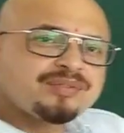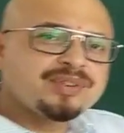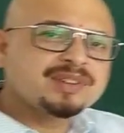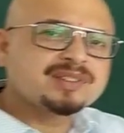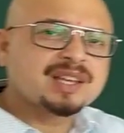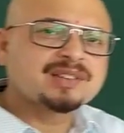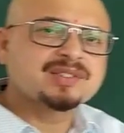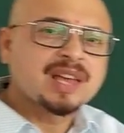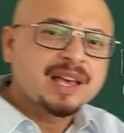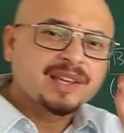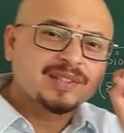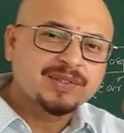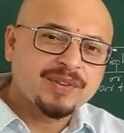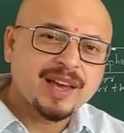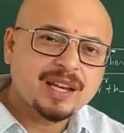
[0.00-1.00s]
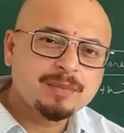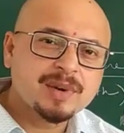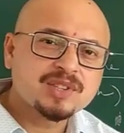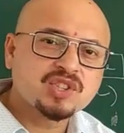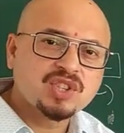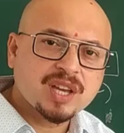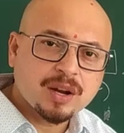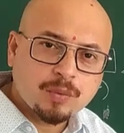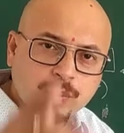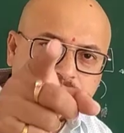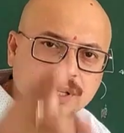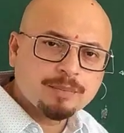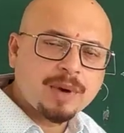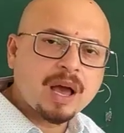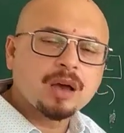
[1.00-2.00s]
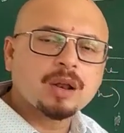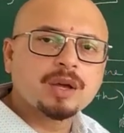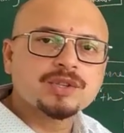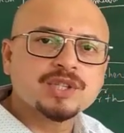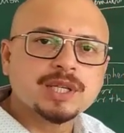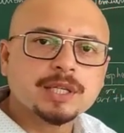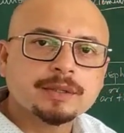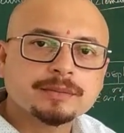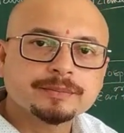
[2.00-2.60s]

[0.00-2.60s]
physics is very much there within biology?